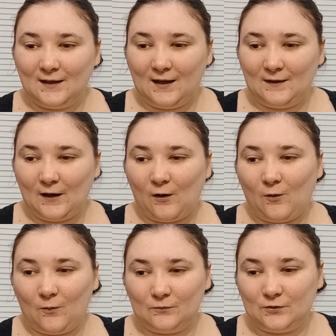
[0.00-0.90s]
and they
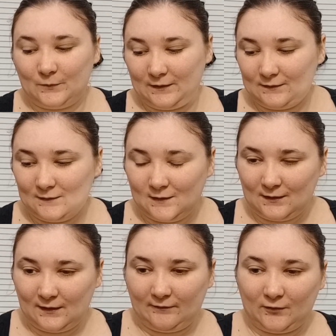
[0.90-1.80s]
all do it,
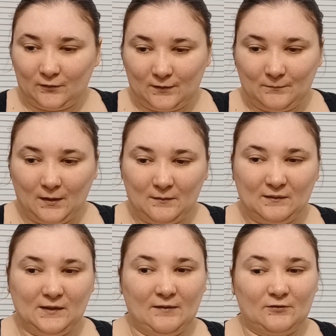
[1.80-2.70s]
even though they may
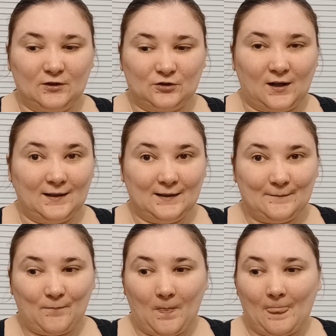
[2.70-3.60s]
never tried
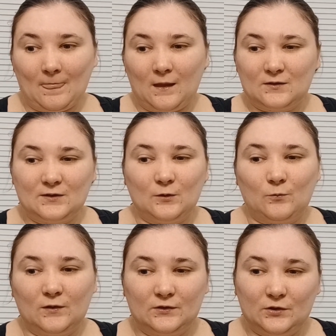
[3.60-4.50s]
it. They still
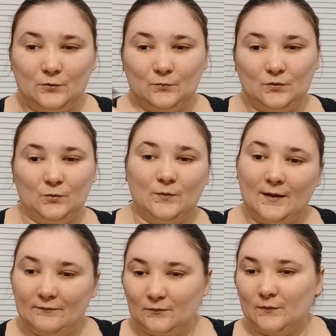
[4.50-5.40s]
want to do what
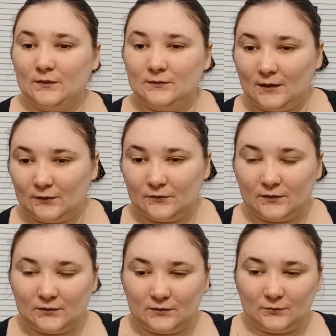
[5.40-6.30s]
everyone else
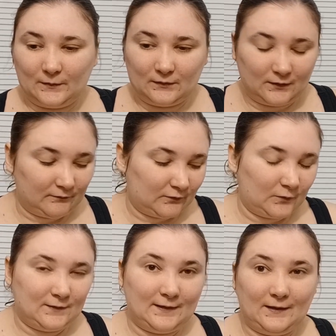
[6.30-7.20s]
is doing, even though
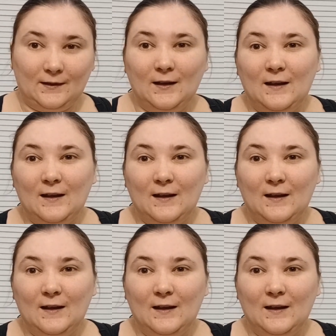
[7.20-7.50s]
they